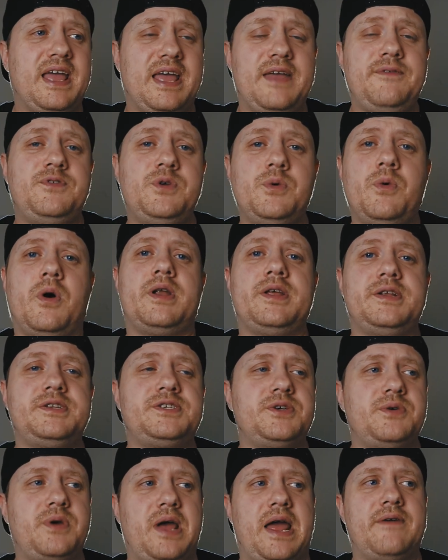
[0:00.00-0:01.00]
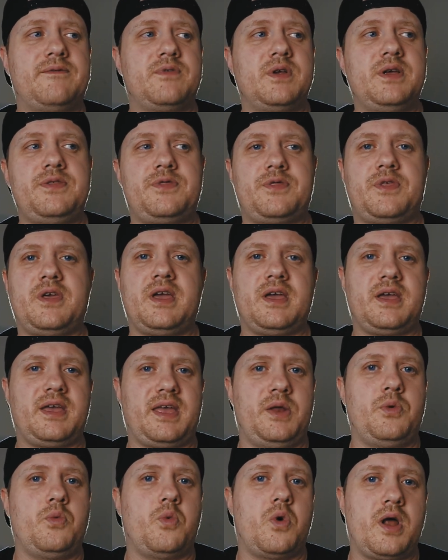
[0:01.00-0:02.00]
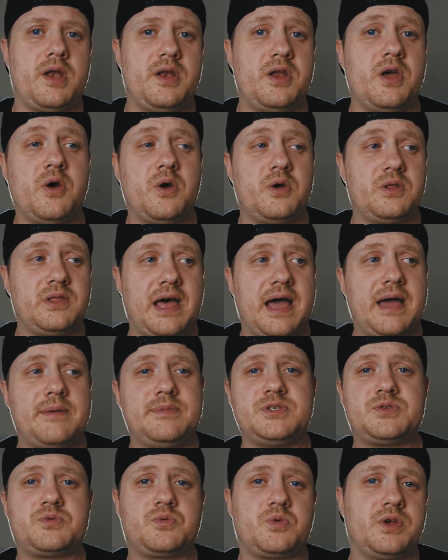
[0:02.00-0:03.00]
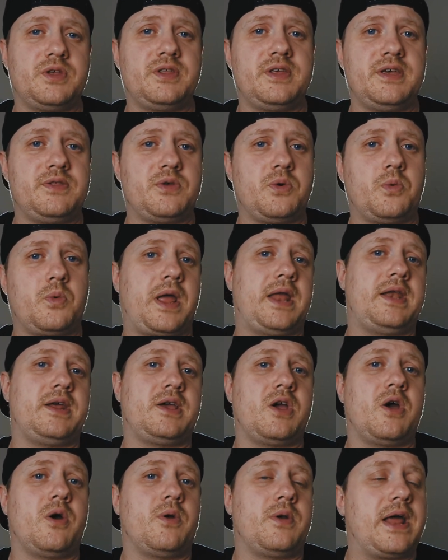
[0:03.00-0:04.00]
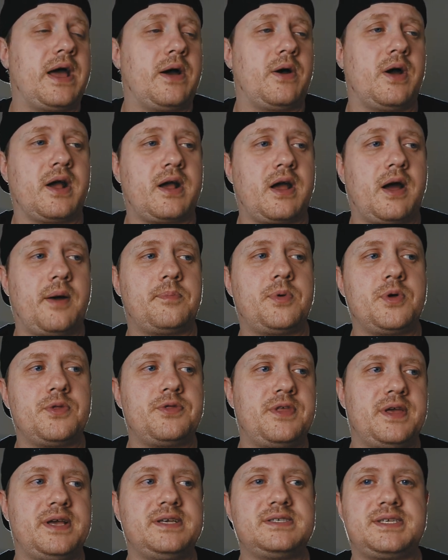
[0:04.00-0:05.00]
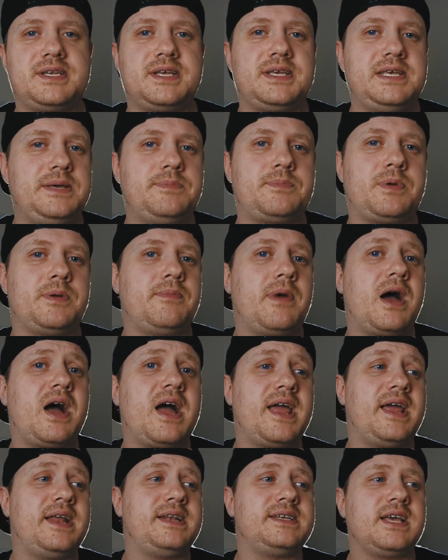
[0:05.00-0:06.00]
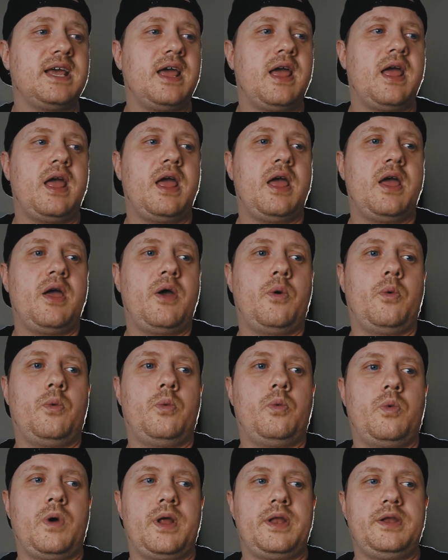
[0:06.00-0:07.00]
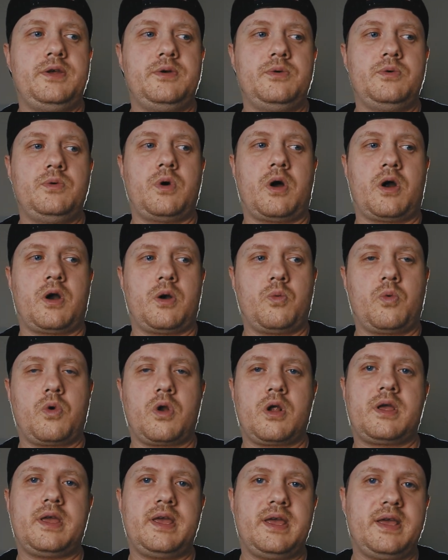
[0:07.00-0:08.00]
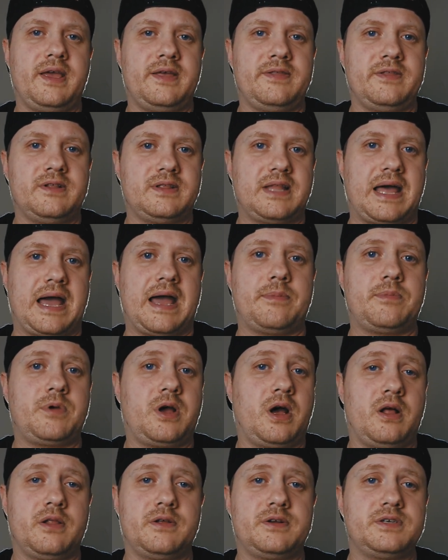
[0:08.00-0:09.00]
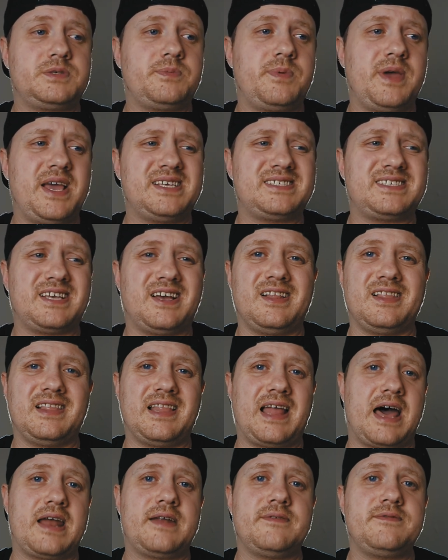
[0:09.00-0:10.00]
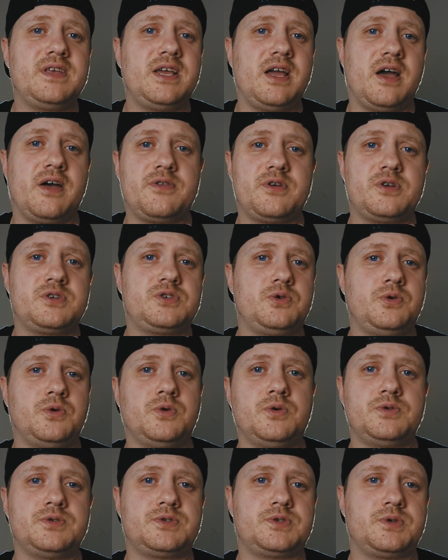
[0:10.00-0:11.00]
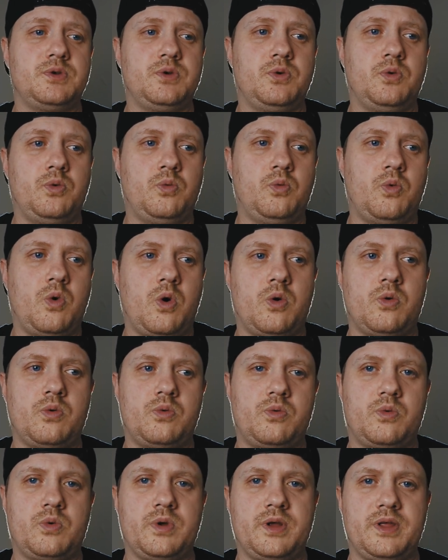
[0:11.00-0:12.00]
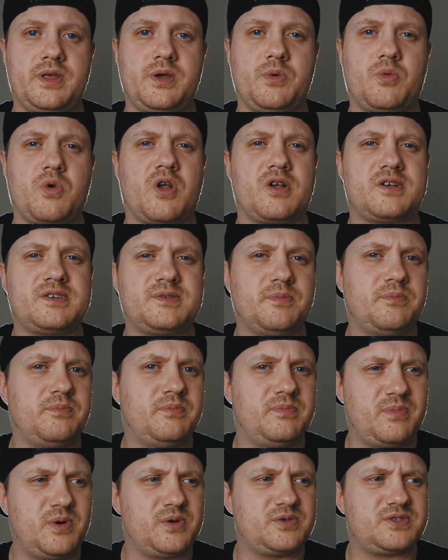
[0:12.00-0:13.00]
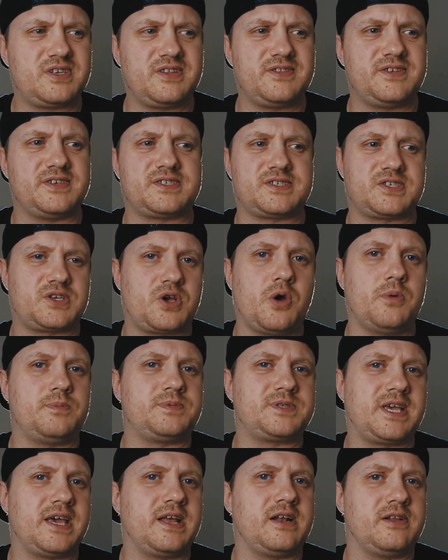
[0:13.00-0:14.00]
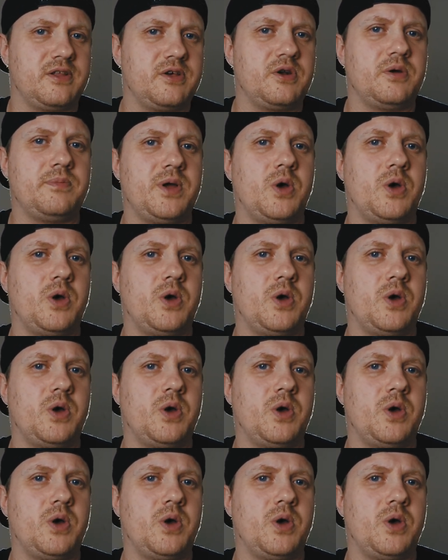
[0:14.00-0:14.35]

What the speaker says: if you want to do everything in one node, Lab is really the way to go. Now, a couple things to keep in mind. When you are working in the lab color space, a lot of the other tools won't really work. Most of the scopes get a little